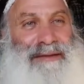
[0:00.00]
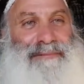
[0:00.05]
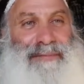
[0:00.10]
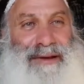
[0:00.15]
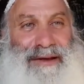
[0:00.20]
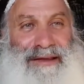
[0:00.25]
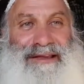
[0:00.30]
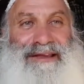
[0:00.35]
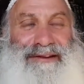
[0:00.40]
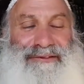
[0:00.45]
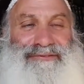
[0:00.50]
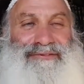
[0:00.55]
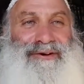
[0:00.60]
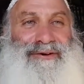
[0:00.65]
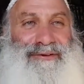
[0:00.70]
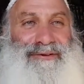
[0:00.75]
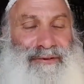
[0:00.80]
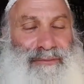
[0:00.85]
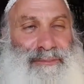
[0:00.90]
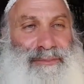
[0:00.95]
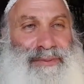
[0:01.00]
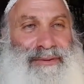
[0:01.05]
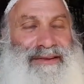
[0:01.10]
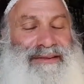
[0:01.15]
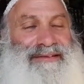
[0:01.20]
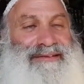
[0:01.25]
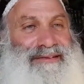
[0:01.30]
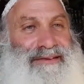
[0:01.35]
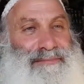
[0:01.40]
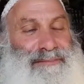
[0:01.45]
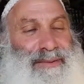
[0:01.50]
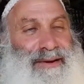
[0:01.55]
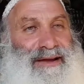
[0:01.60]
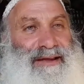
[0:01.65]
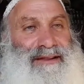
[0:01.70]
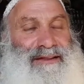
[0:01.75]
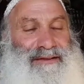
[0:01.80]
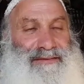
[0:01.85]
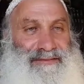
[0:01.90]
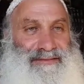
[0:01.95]
my internal peace and
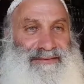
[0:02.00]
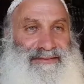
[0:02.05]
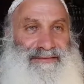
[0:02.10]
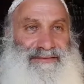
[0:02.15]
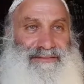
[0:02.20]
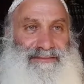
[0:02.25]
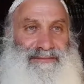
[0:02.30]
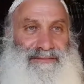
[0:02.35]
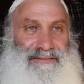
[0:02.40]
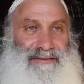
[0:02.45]
balance.